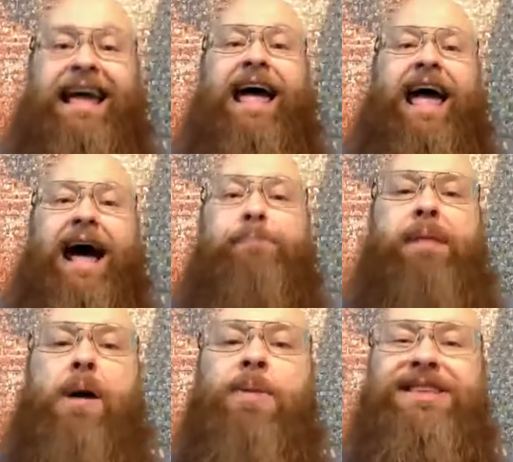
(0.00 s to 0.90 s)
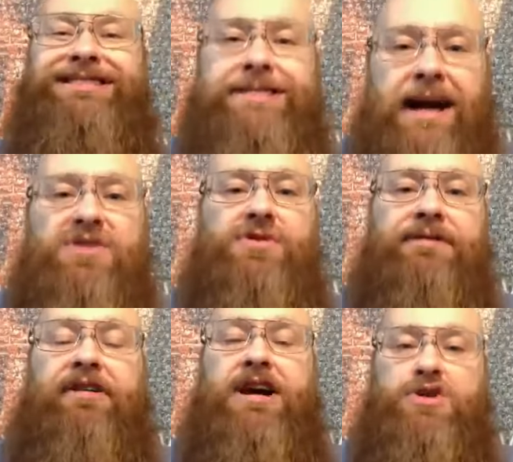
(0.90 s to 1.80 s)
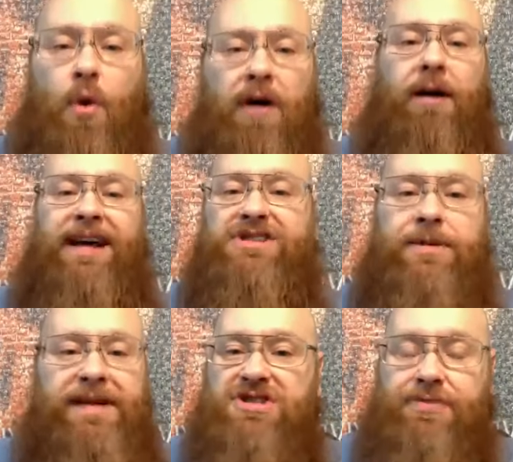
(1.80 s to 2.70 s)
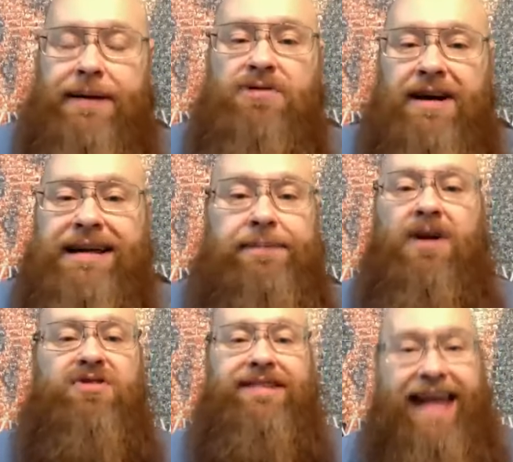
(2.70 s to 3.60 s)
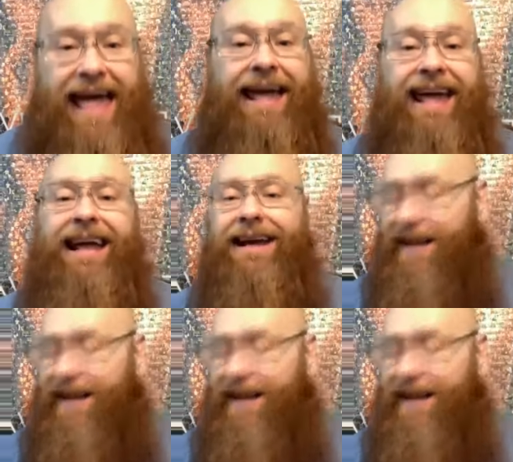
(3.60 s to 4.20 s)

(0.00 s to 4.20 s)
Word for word: about the sons of fresh oil. That's the ministry I'm talking about today in